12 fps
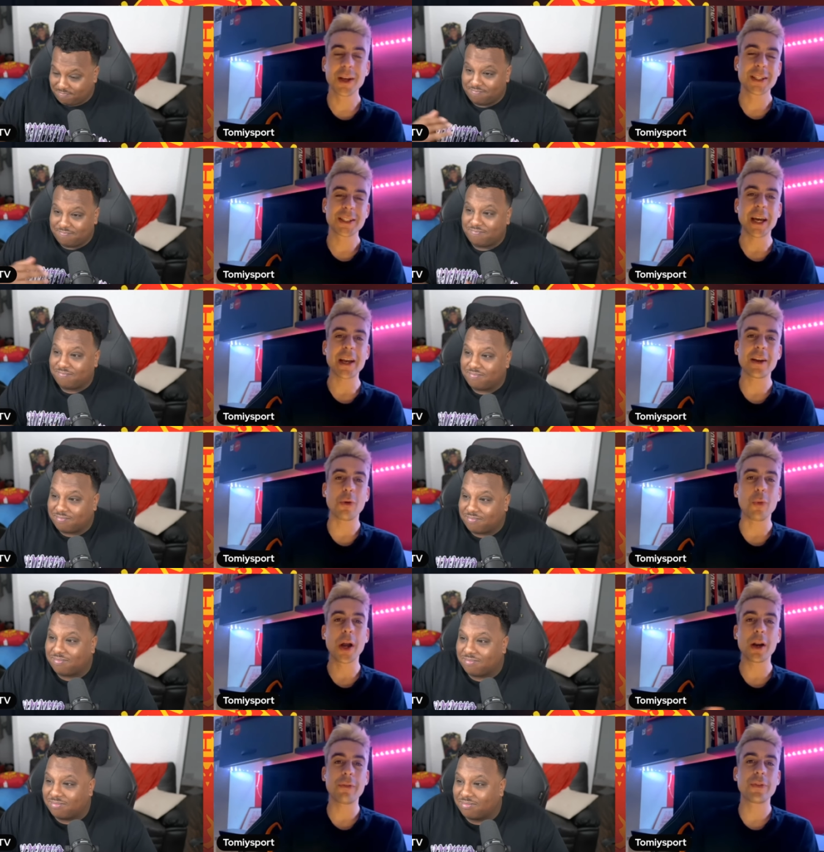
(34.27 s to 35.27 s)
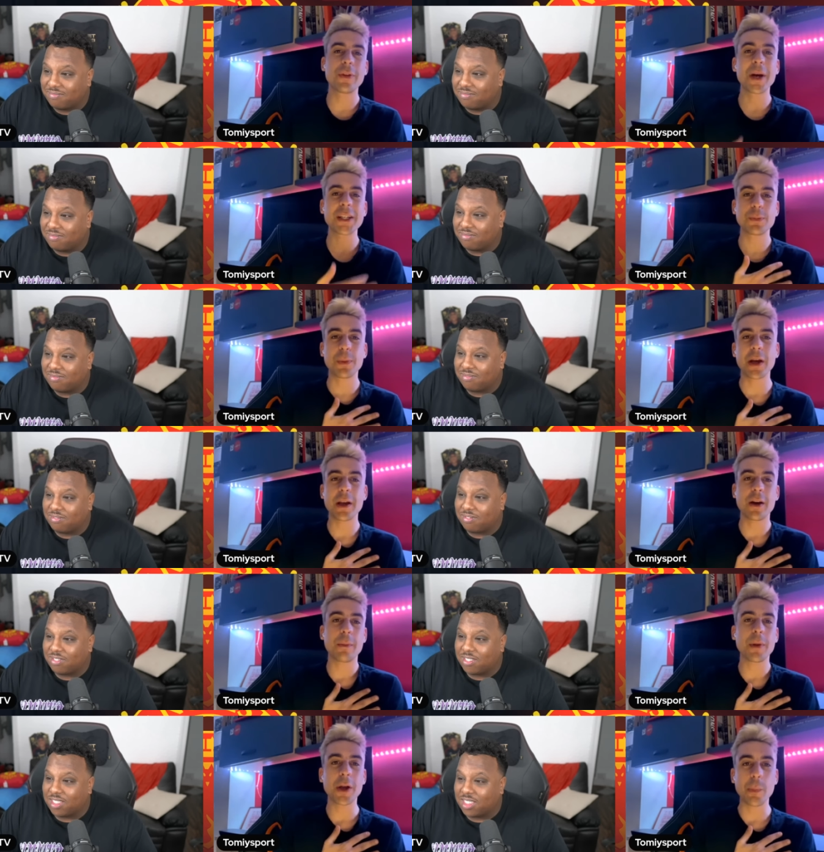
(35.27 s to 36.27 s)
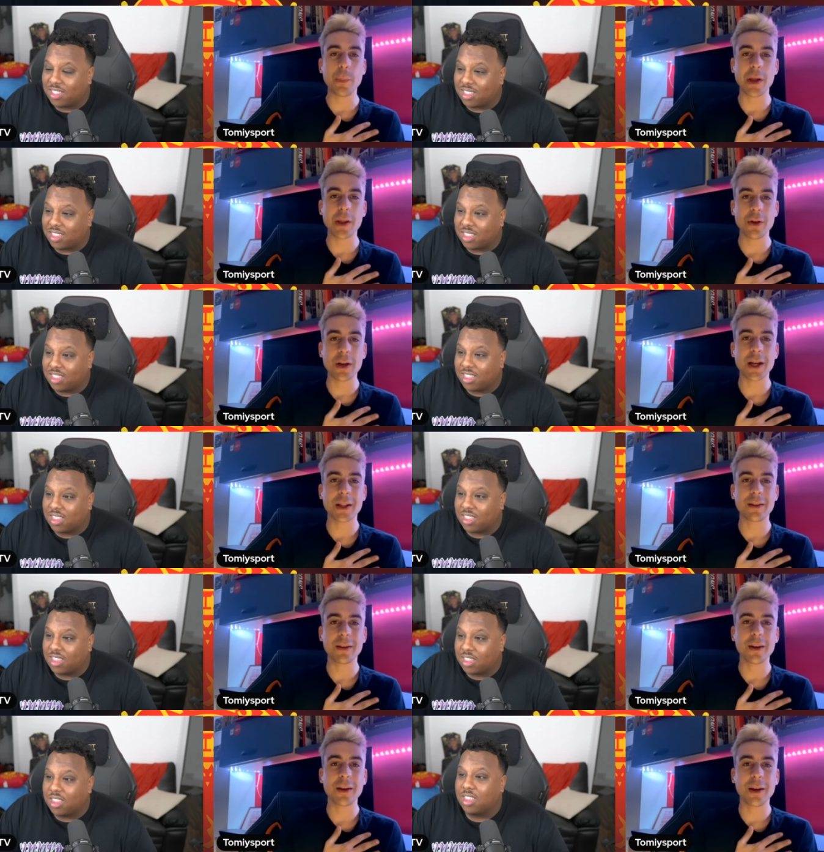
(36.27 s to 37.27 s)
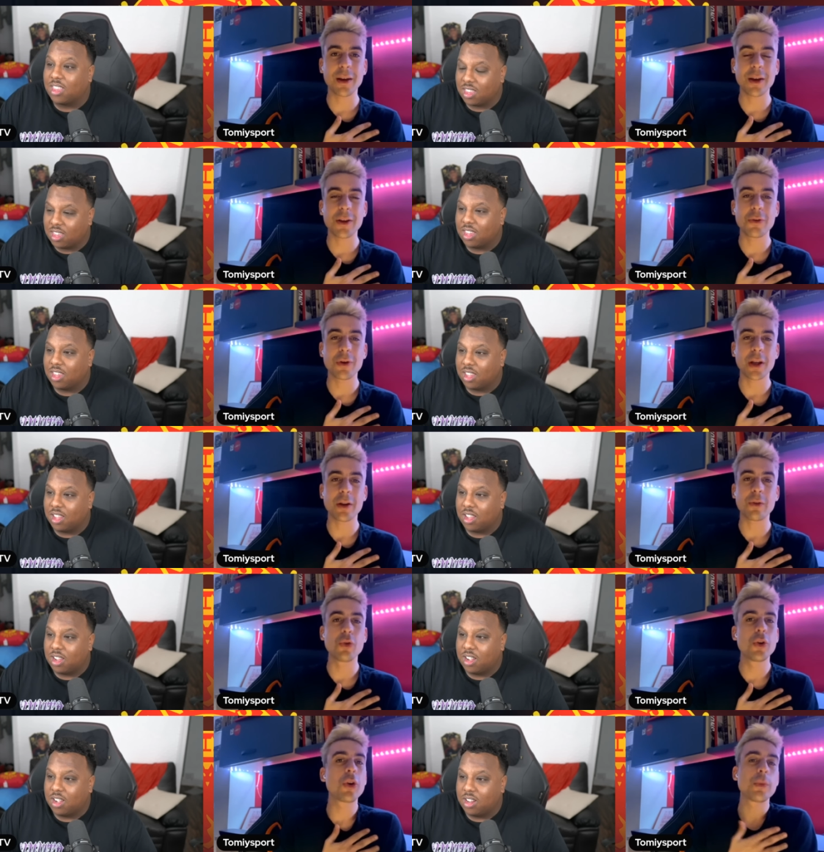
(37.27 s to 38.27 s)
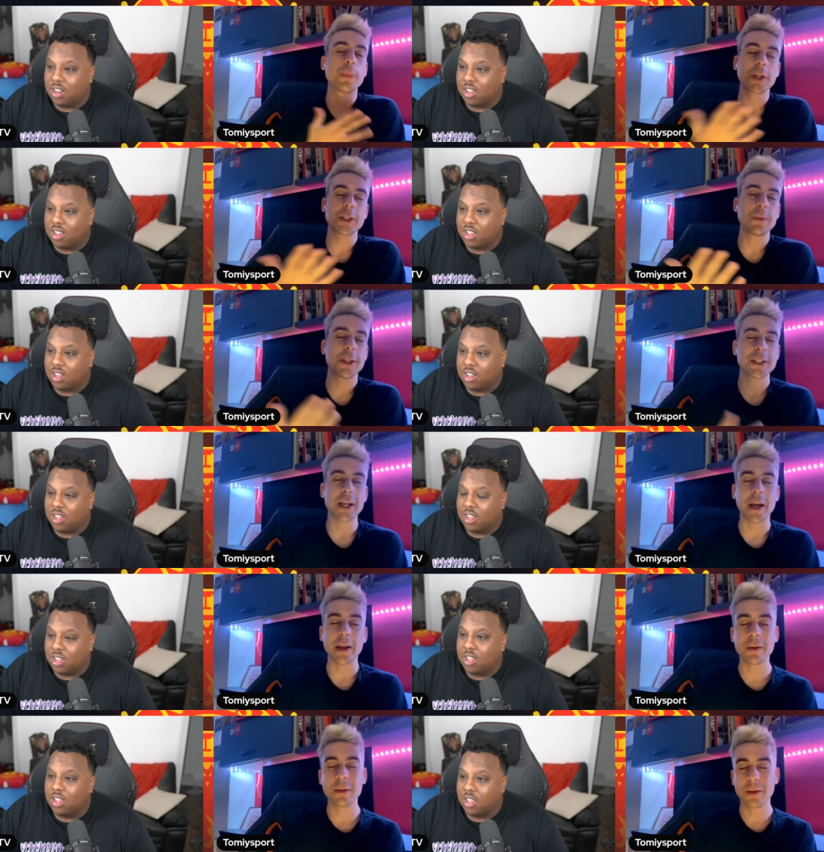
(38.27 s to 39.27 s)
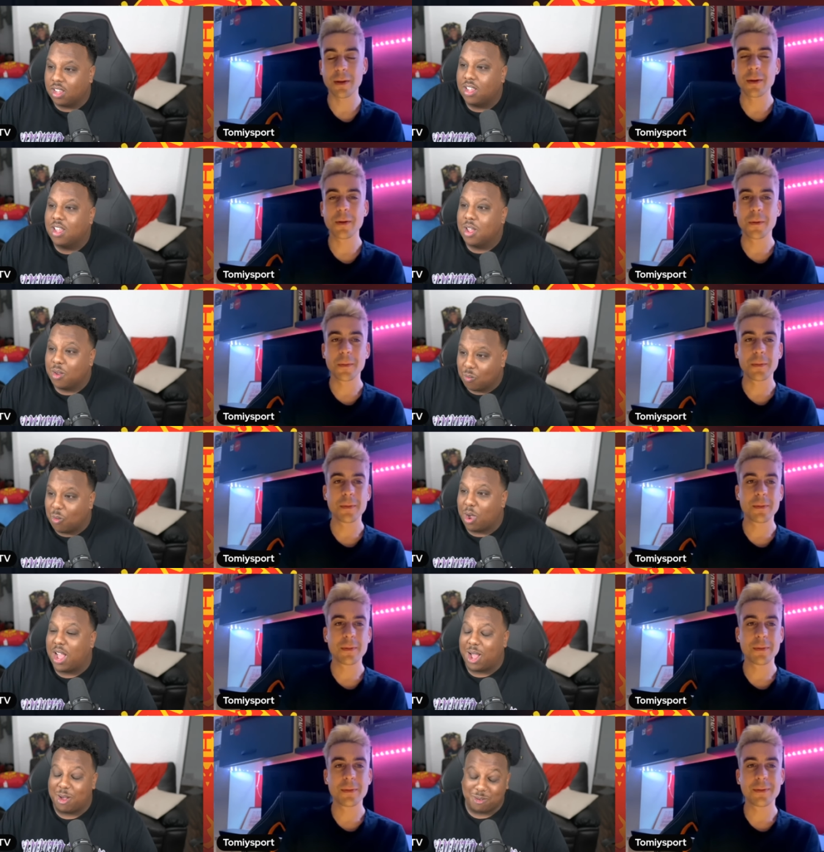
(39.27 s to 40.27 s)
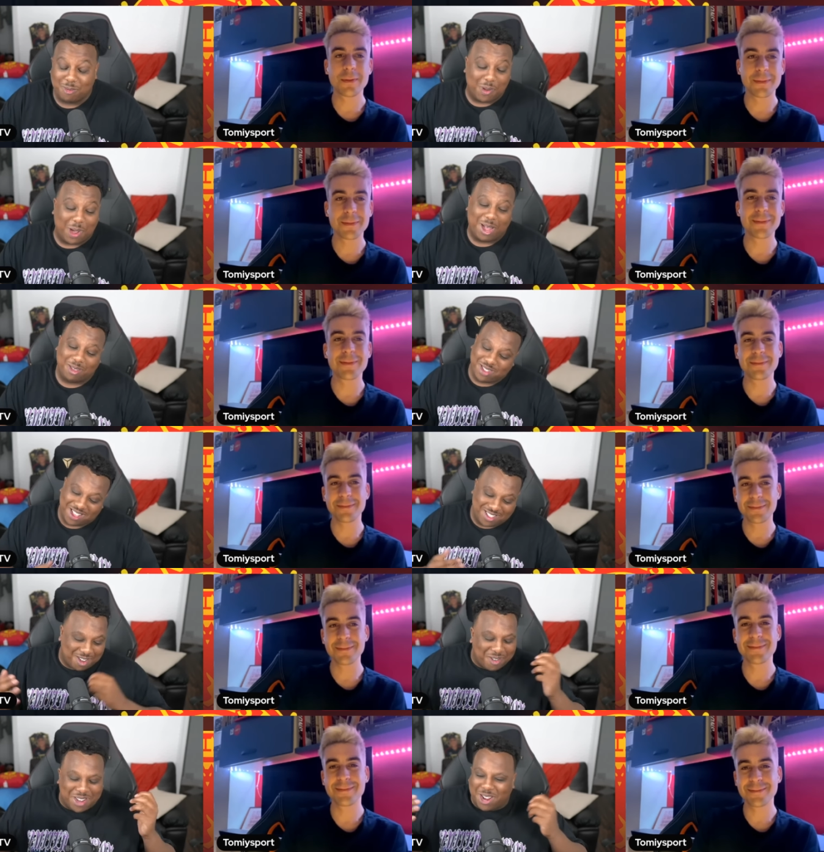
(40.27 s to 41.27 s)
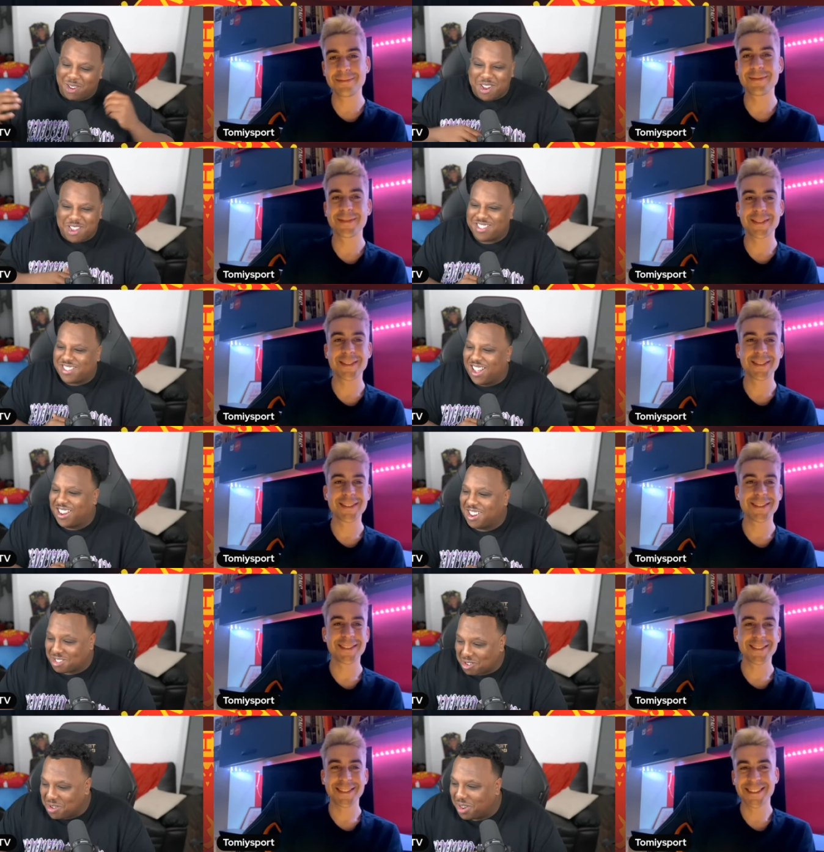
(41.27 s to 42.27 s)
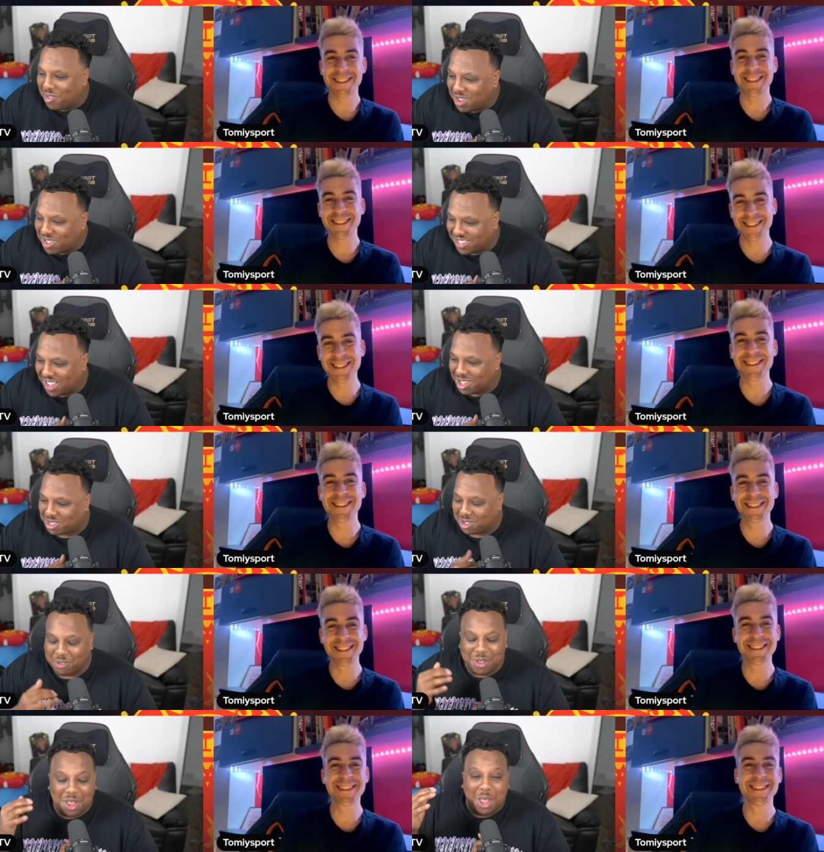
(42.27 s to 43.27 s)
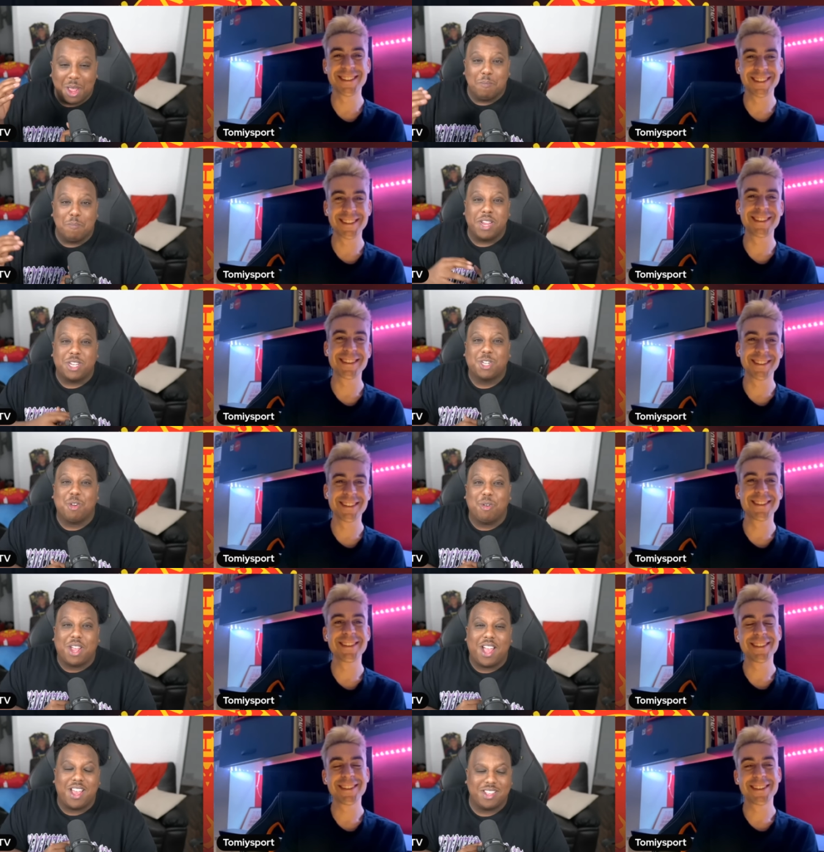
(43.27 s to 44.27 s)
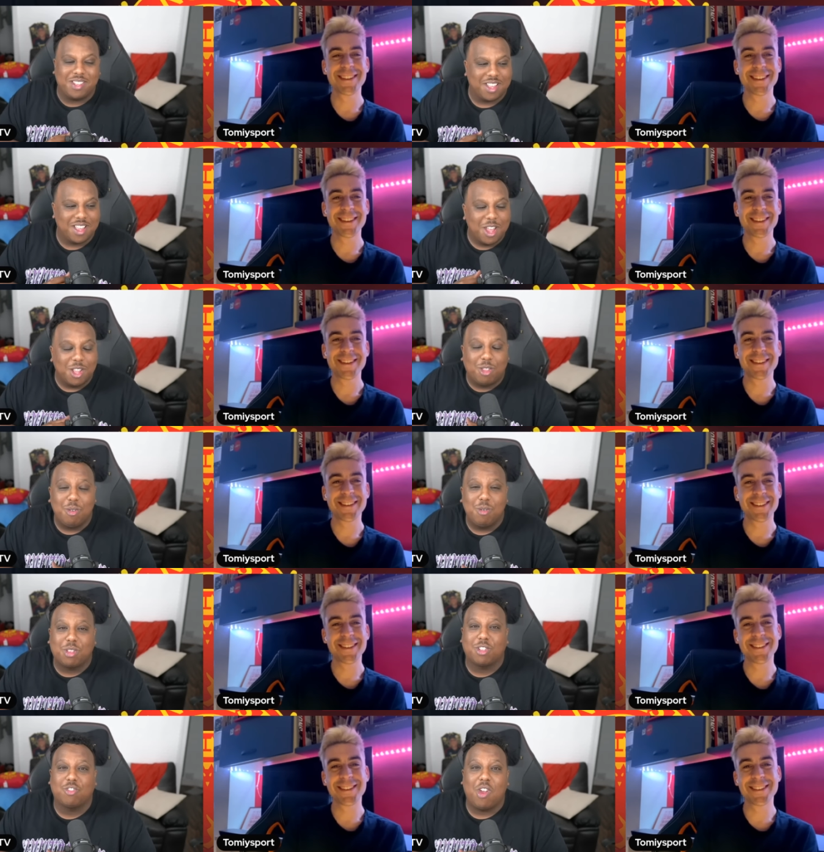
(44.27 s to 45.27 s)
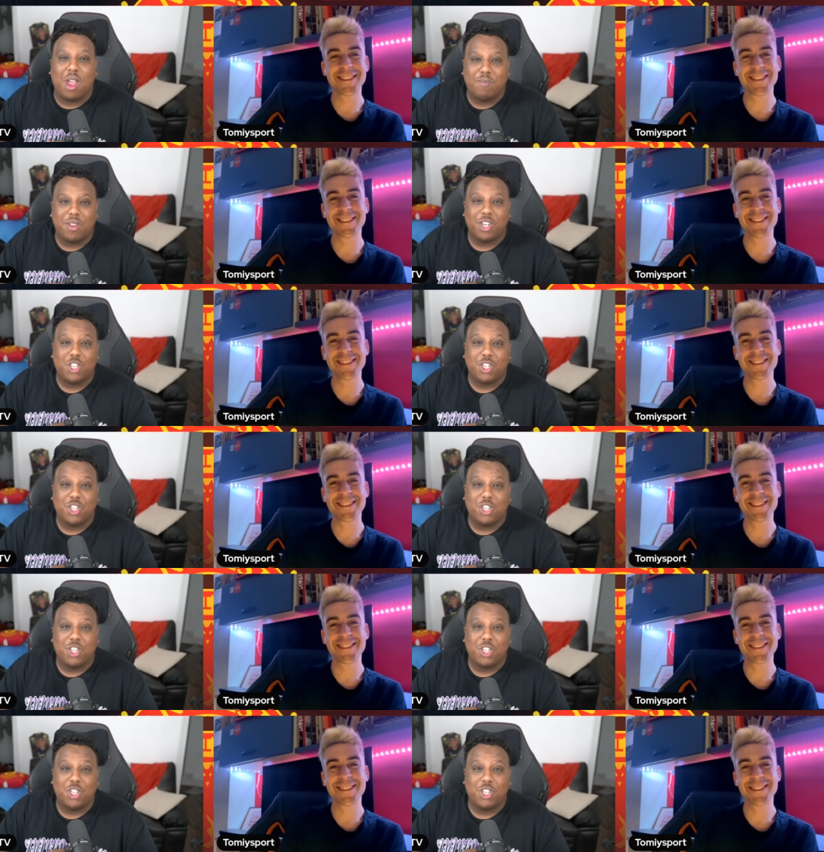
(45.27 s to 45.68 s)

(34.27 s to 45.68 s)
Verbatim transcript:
Speaker 1: signed the one of the best player in my opinion that uh, you could you could possibly sign.
Speaker 2: Wow, wow, that's already a great start. That's already a great start. So make sure, guys, to subscribe to the